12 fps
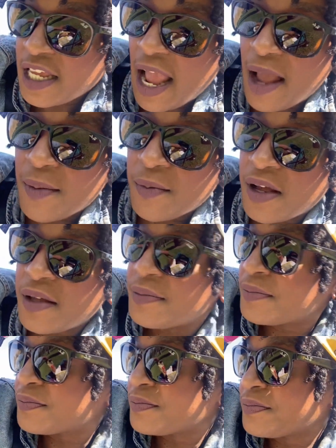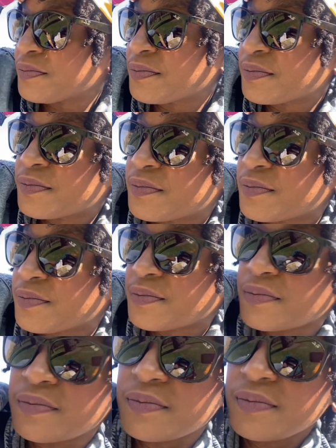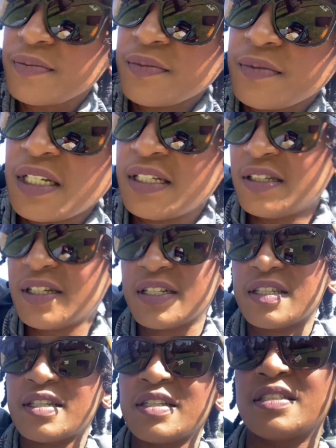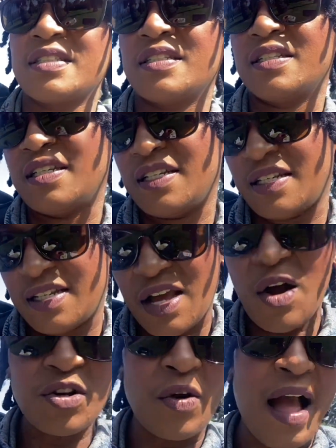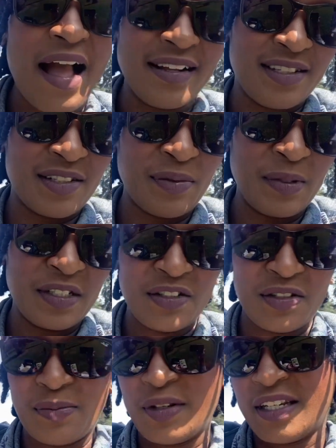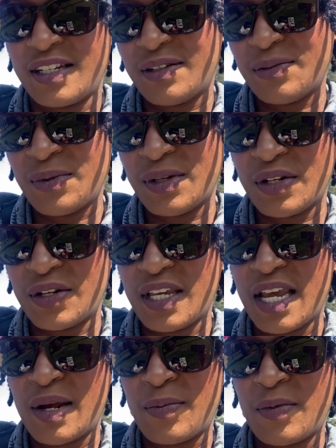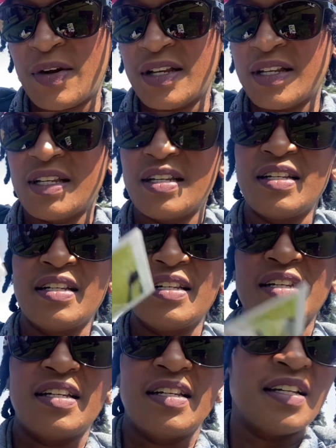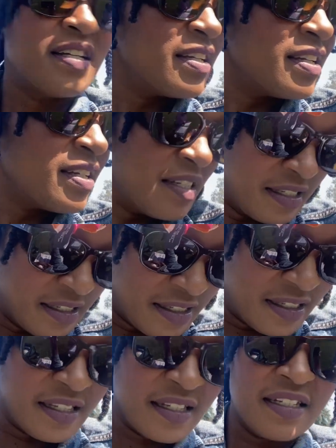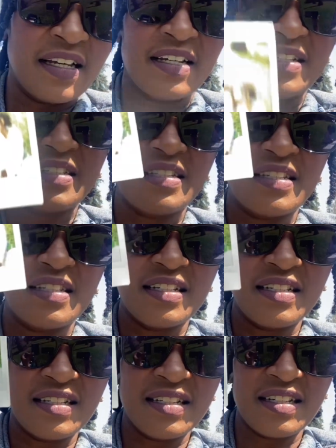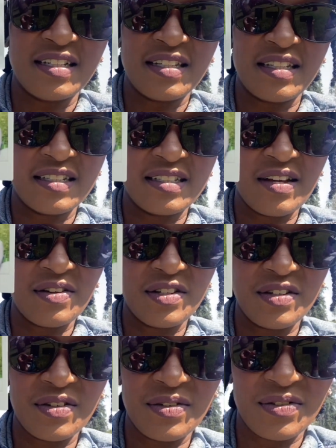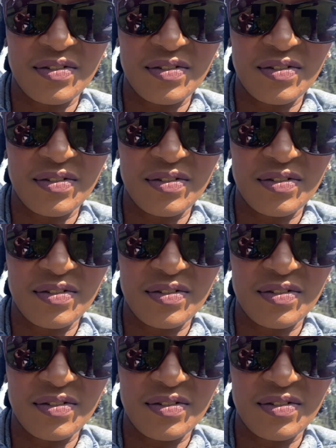camera. It's in the book bag. Look at this. I love it. Oh, no, I took the picture. Yeah, you took the picture, but I told you to. Yes. And it was Mommy, so pretty. So cute.